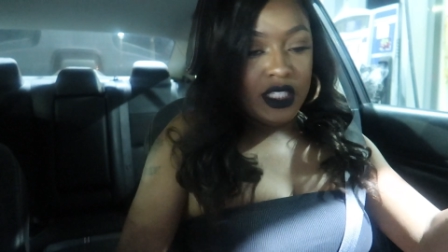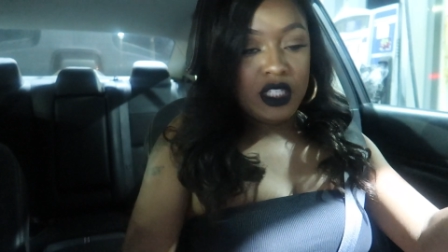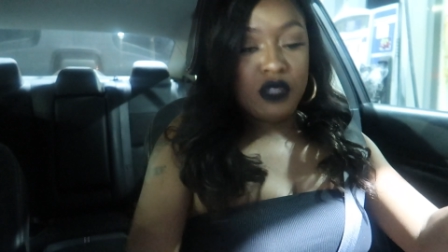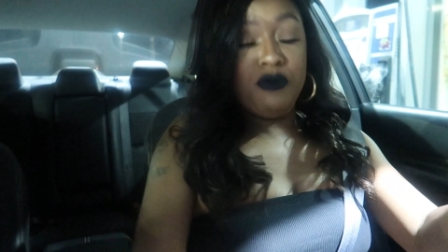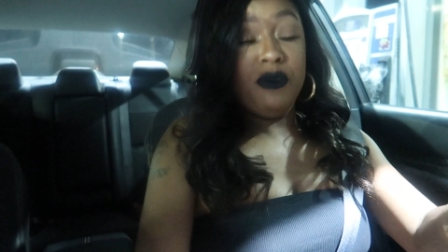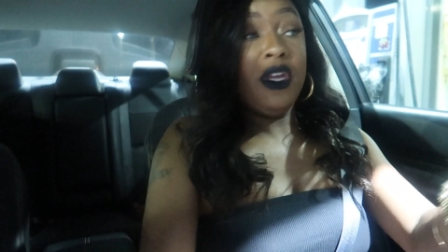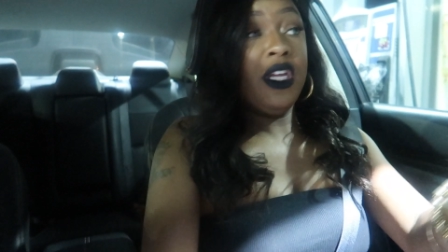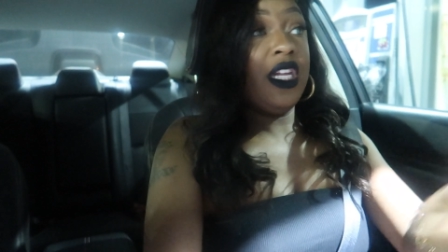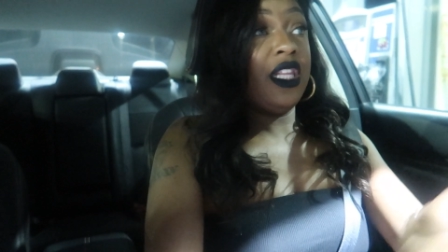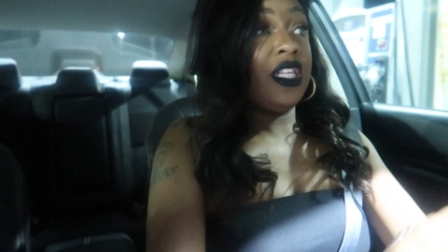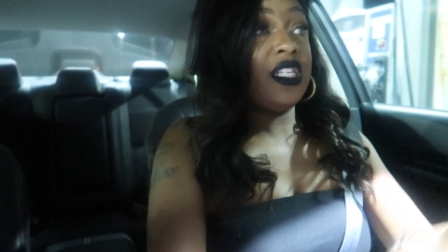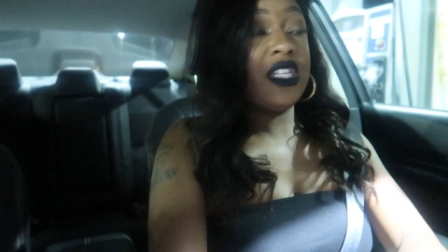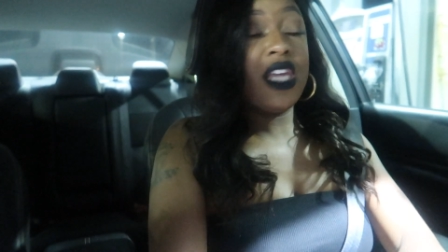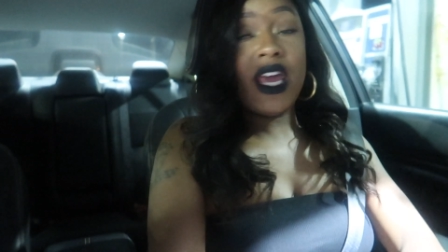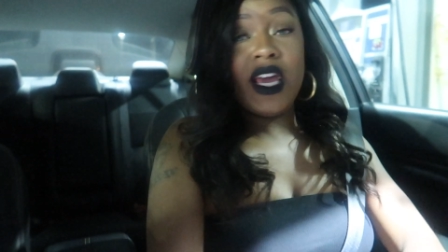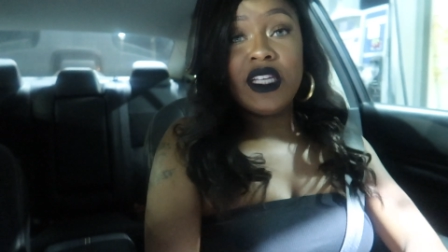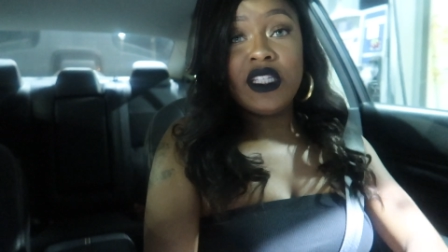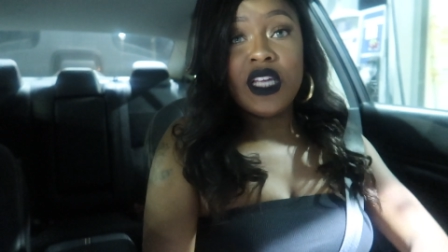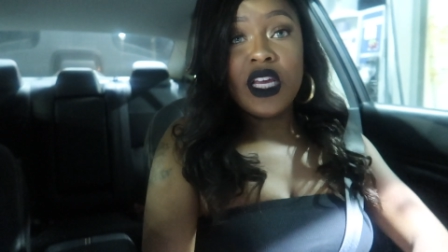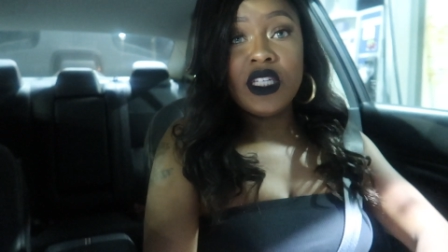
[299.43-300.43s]
just being at this
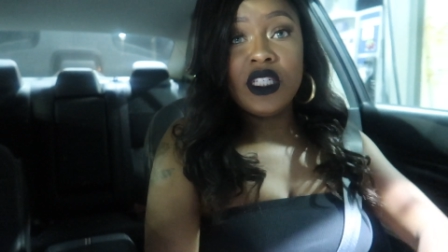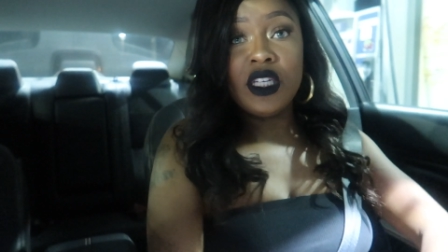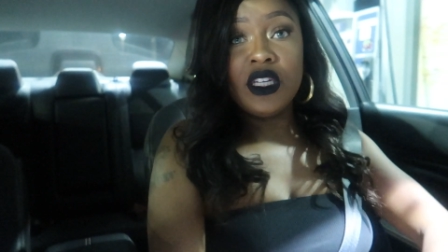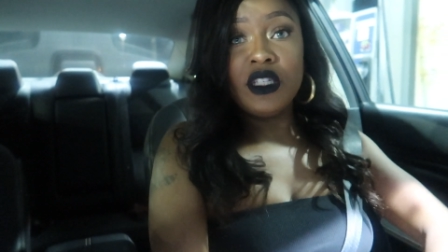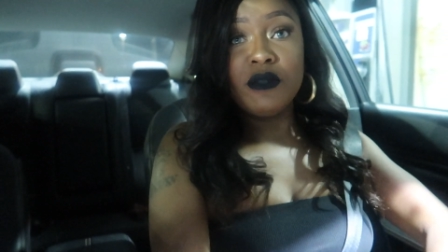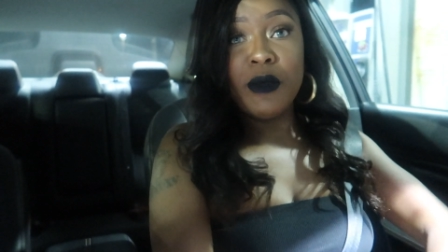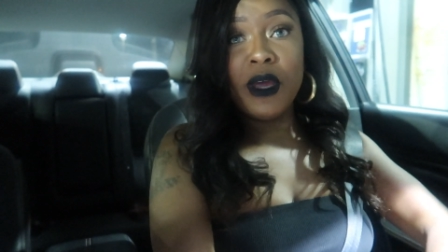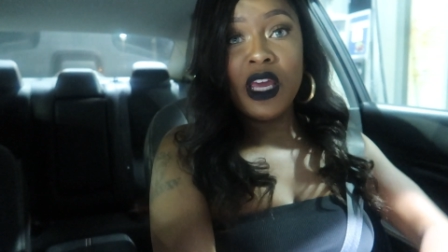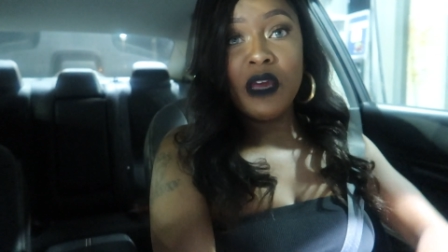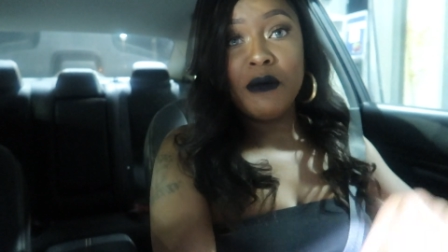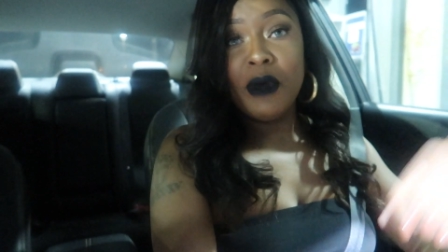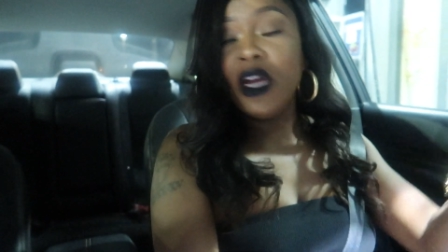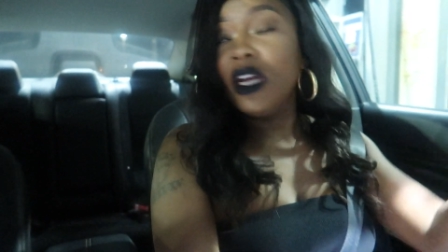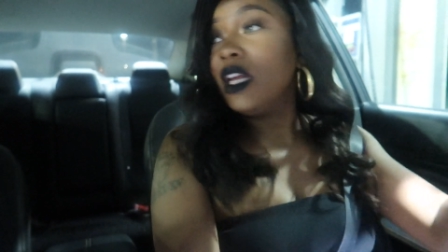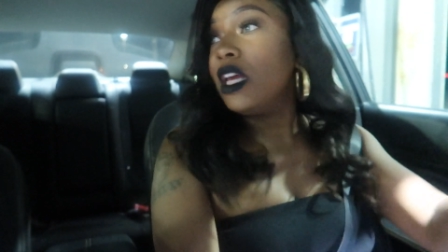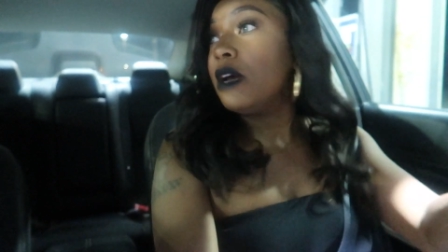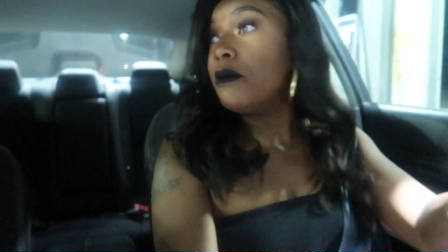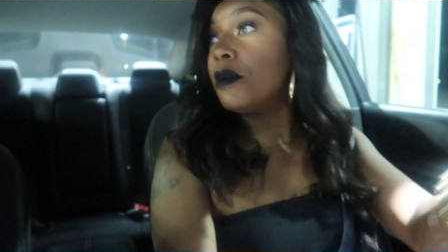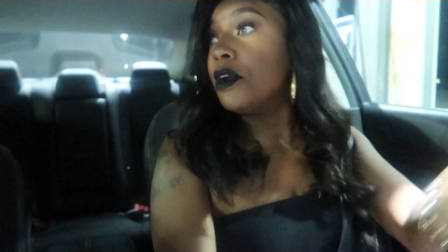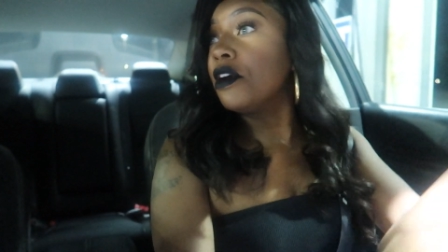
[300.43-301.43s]
gas station is making my
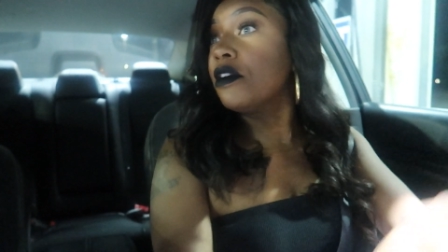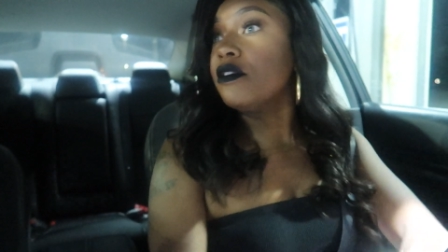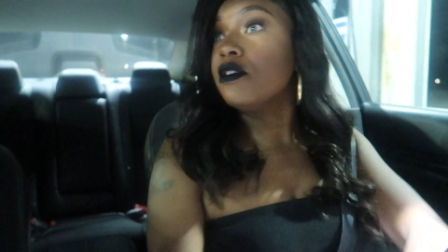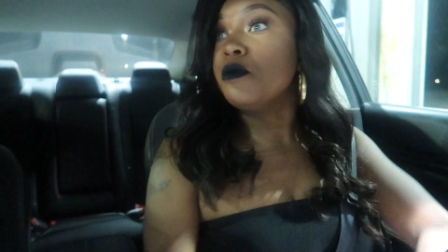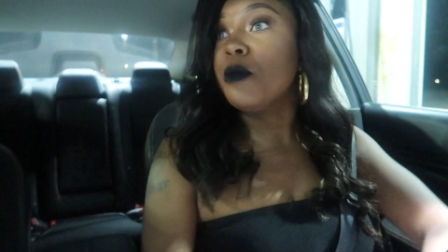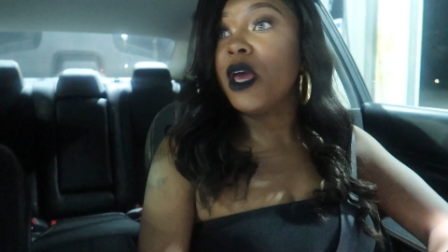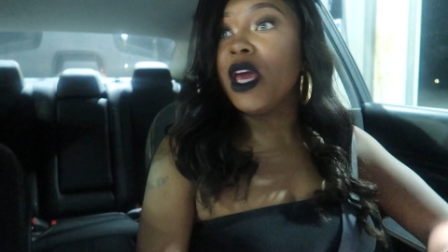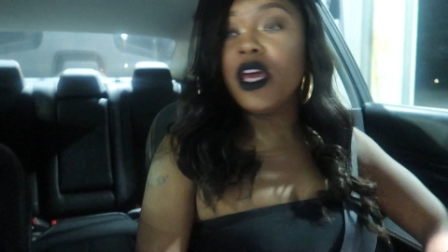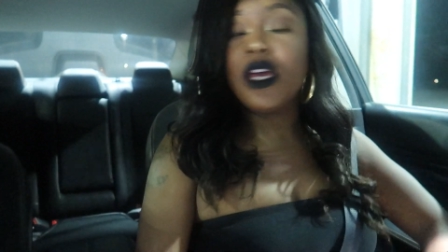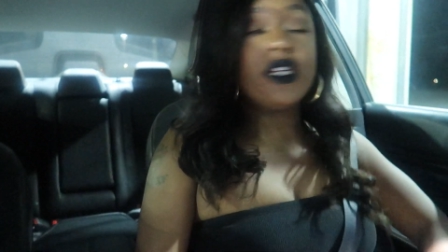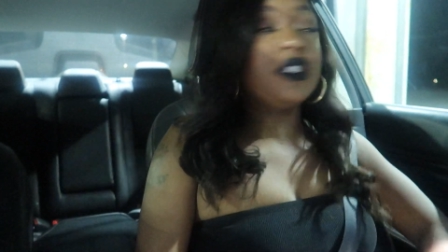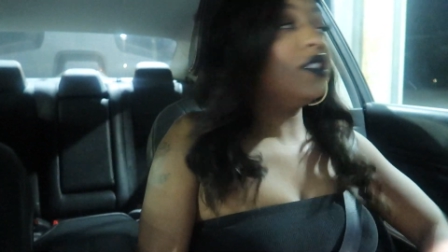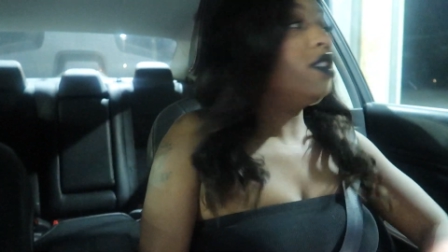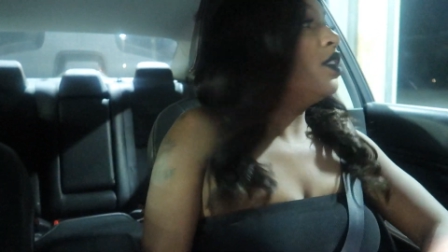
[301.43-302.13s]
damn nerves bad